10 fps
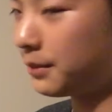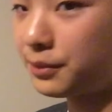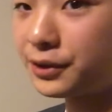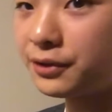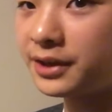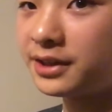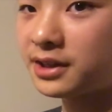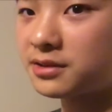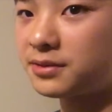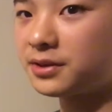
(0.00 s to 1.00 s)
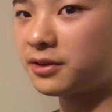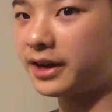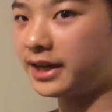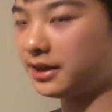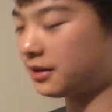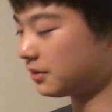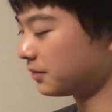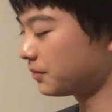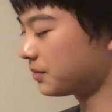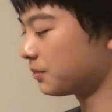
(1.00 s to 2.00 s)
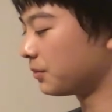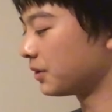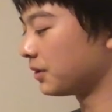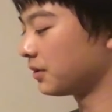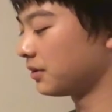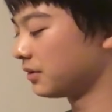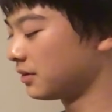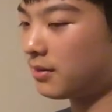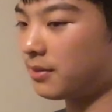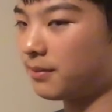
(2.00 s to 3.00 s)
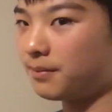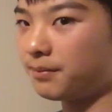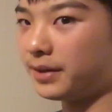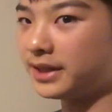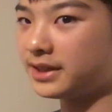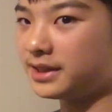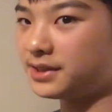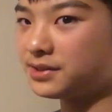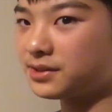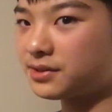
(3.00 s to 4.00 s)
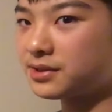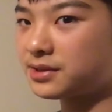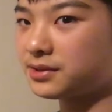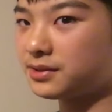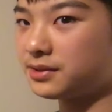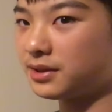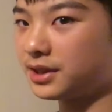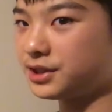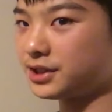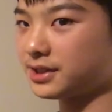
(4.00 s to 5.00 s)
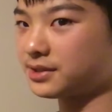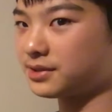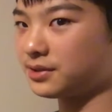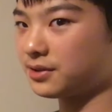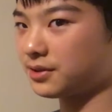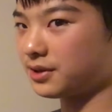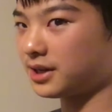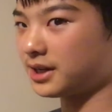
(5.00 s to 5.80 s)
Putting your index finger hanging loose will make it easier to adjust your